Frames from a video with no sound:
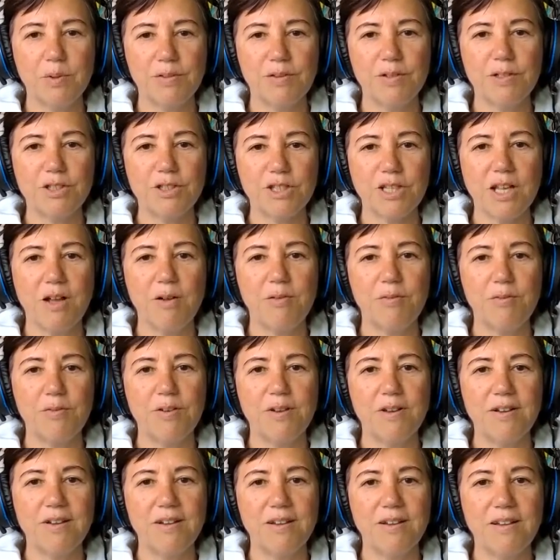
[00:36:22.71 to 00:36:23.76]
and
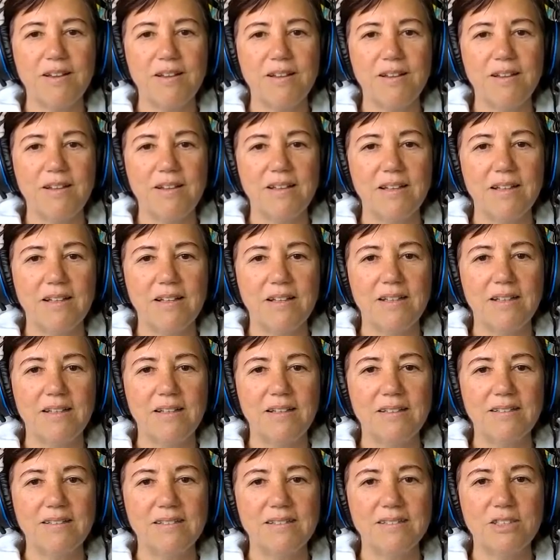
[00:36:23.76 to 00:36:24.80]
develop a
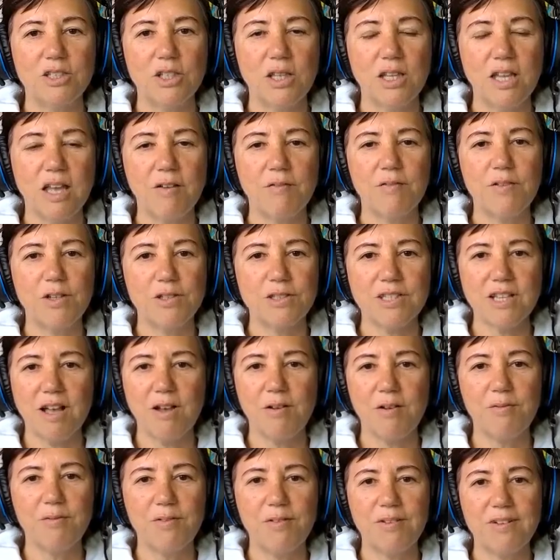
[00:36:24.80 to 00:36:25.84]
loving, kind,
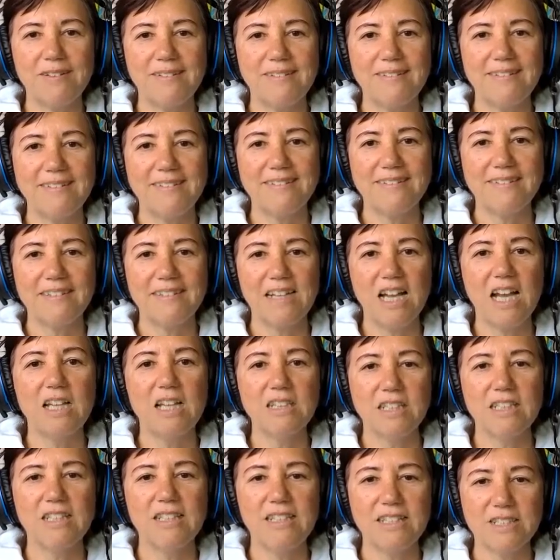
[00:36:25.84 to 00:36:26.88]

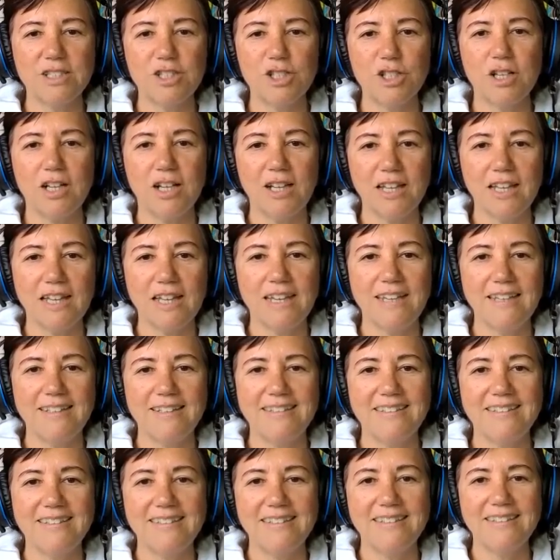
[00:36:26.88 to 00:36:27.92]
compassionate,
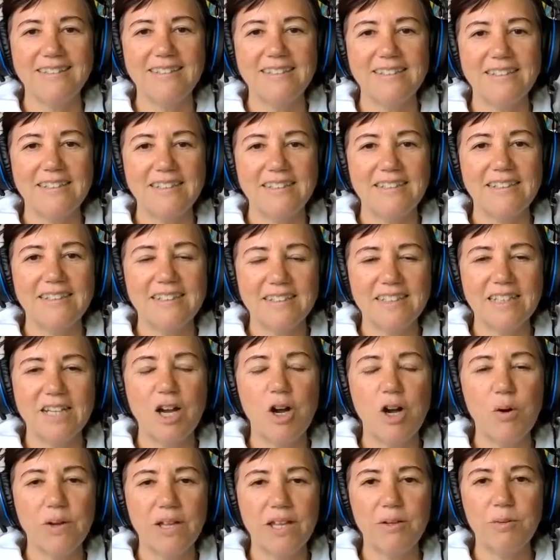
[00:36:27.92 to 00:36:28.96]
accepting
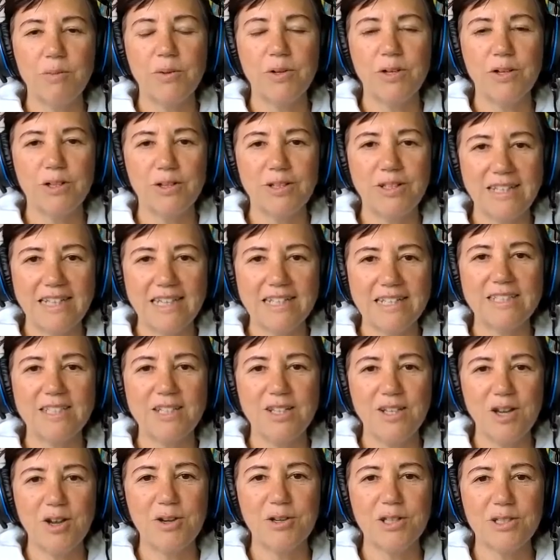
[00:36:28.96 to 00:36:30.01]
relationship with
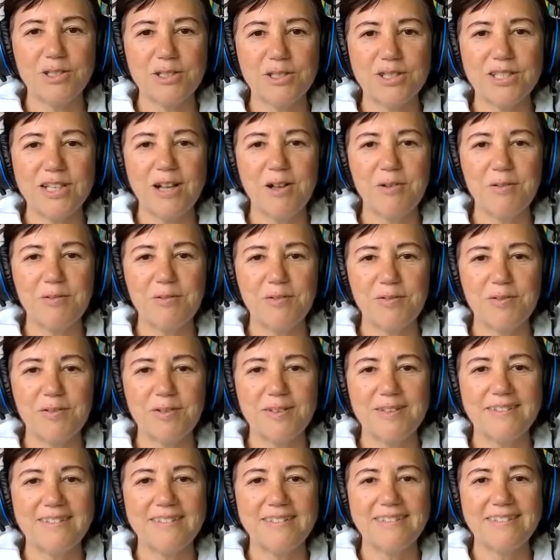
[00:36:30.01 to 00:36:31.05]
yourself.
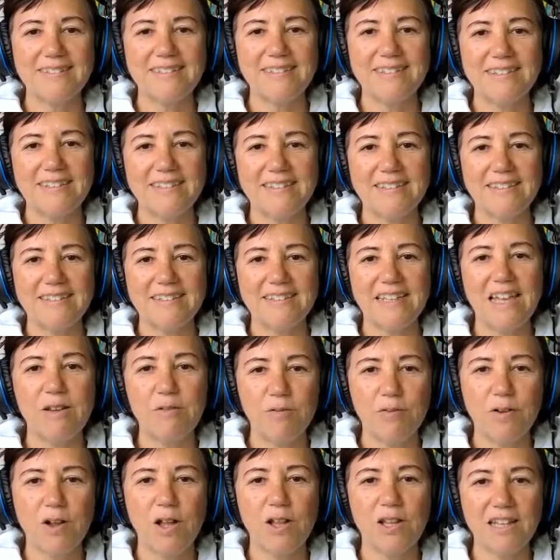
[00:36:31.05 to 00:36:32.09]
To
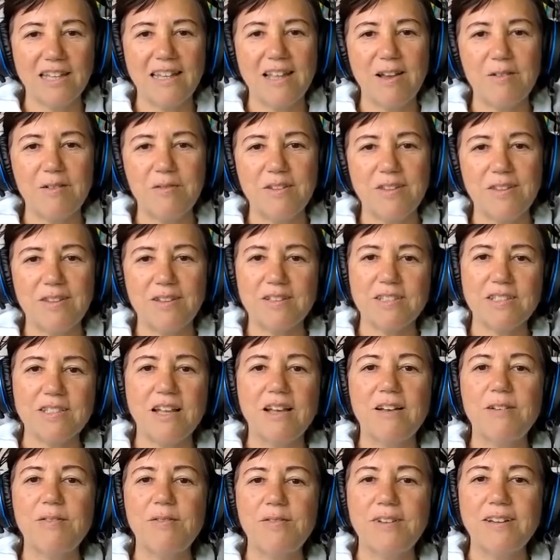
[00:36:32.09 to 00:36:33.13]
love yourself
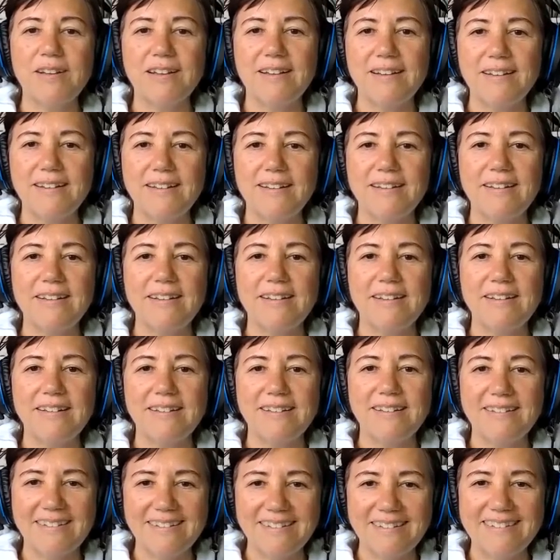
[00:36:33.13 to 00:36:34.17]

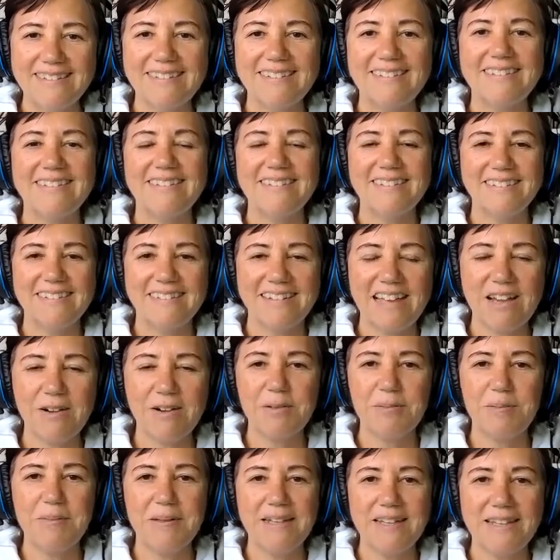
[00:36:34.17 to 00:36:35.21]
unconditionally.
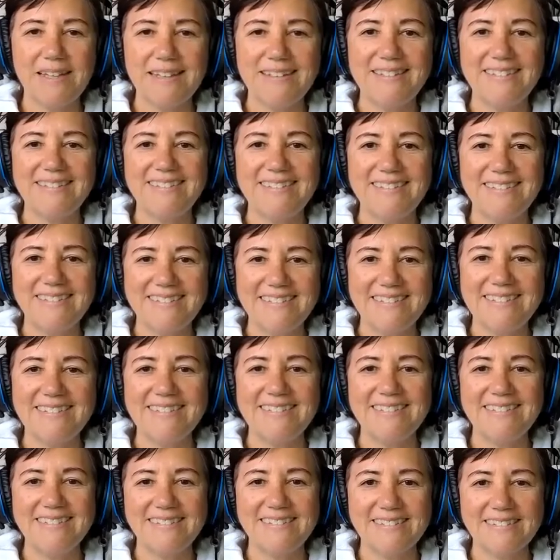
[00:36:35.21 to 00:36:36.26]
Go inward,
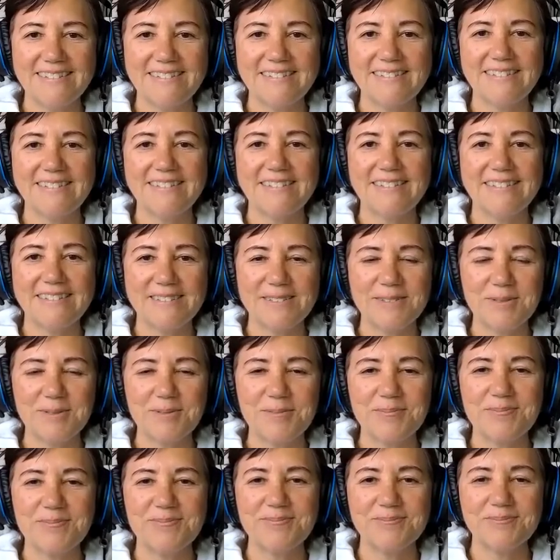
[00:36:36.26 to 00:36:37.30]
get to know
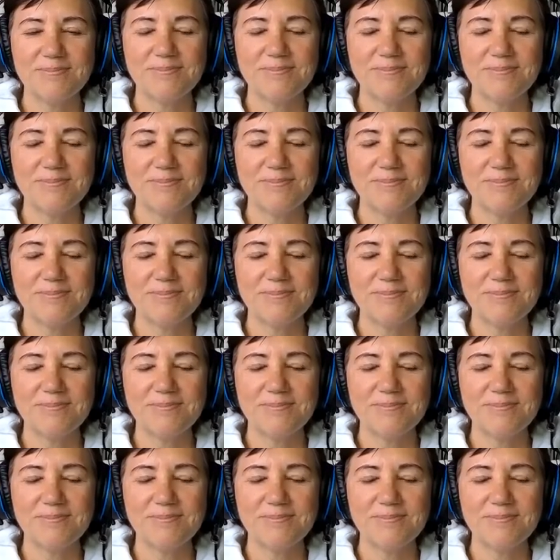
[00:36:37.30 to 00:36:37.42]
yourself,